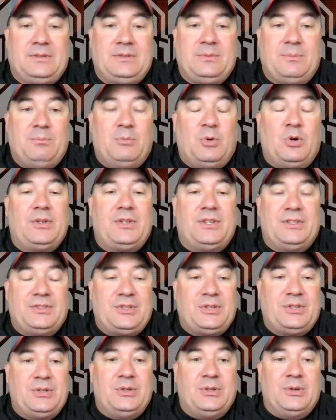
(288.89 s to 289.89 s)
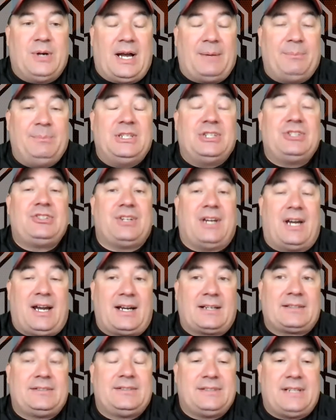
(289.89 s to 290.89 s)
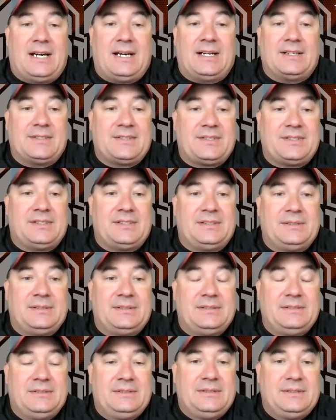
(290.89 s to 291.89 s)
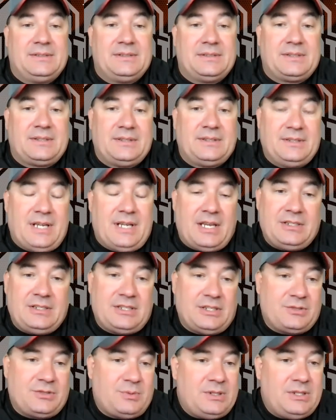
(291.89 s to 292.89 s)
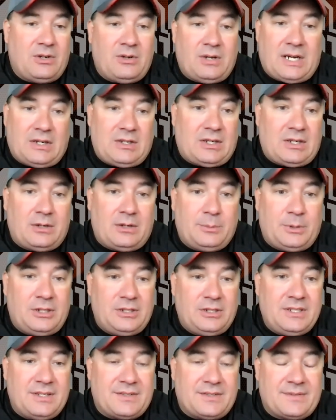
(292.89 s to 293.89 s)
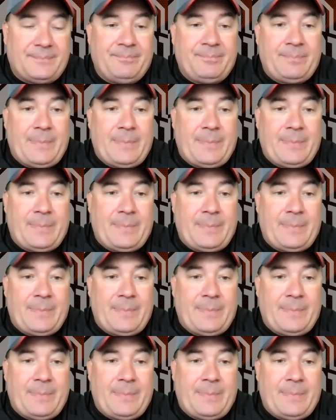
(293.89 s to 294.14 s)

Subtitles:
more than two, I'd be shocked, honestly, because we know how Harbaugh is.